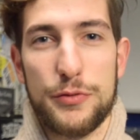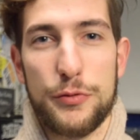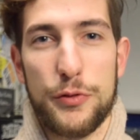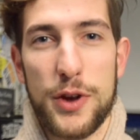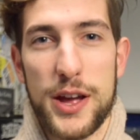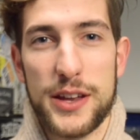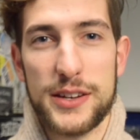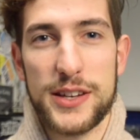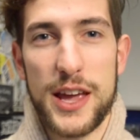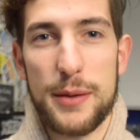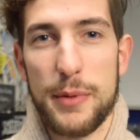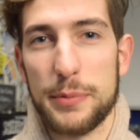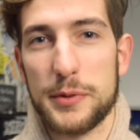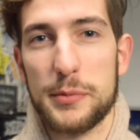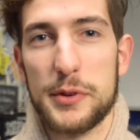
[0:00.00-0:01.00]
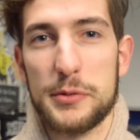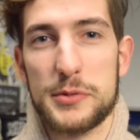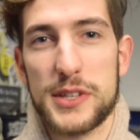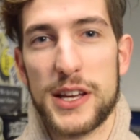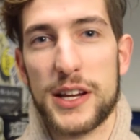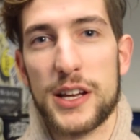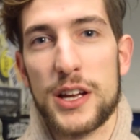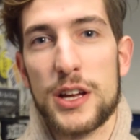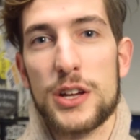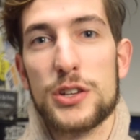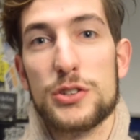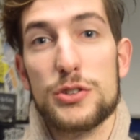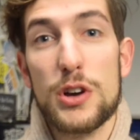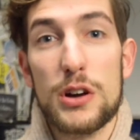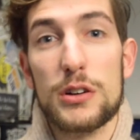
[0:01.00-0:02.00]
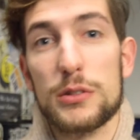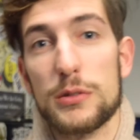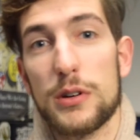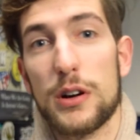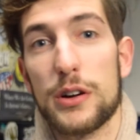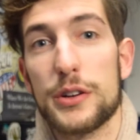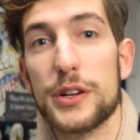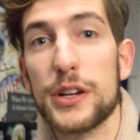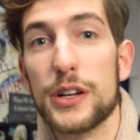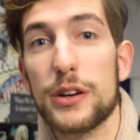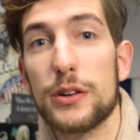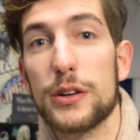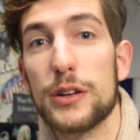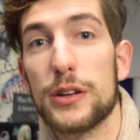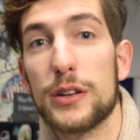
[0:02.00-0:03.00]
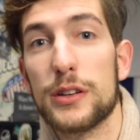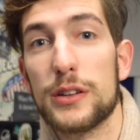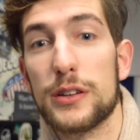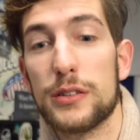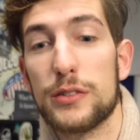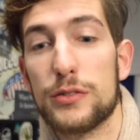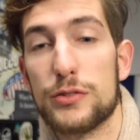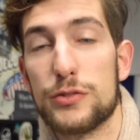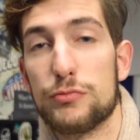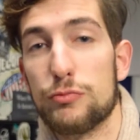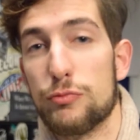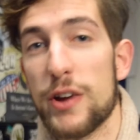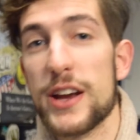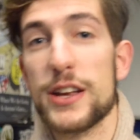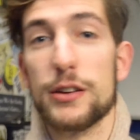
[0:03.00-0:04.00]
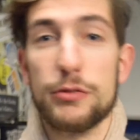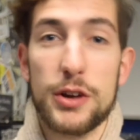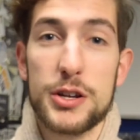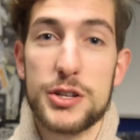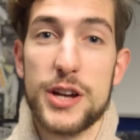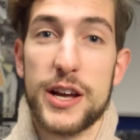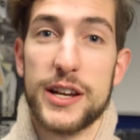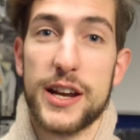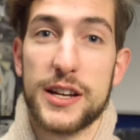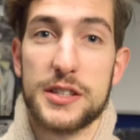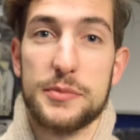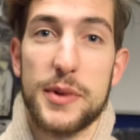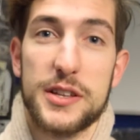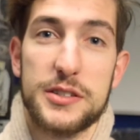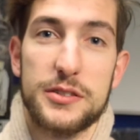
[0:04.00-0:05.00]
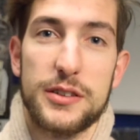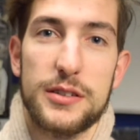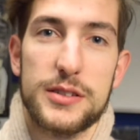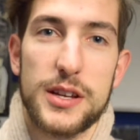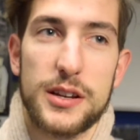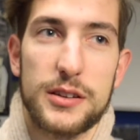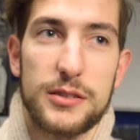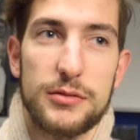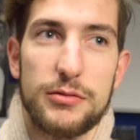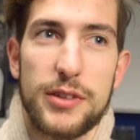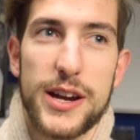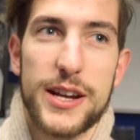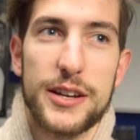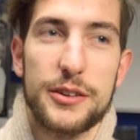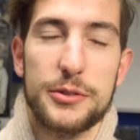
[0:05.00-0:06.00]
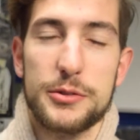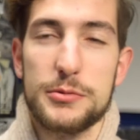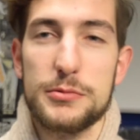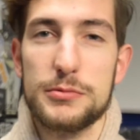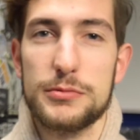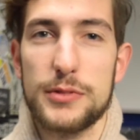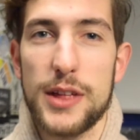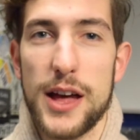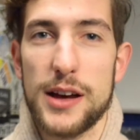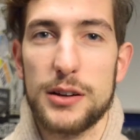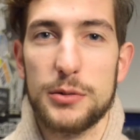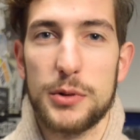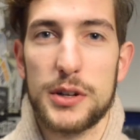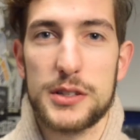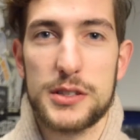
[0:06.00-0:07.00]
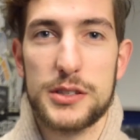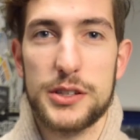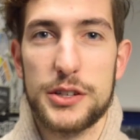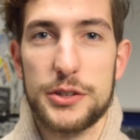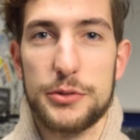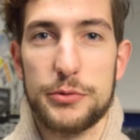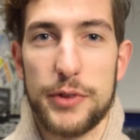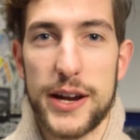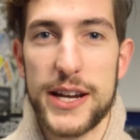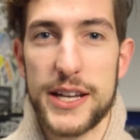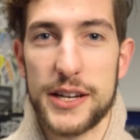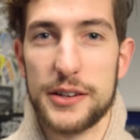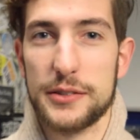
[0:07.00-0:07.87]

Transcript: friend came up to me and was like, yo, are you gonna go to Radio Rush Night next semester? And I was like, radio? Who the hell wants to do radio?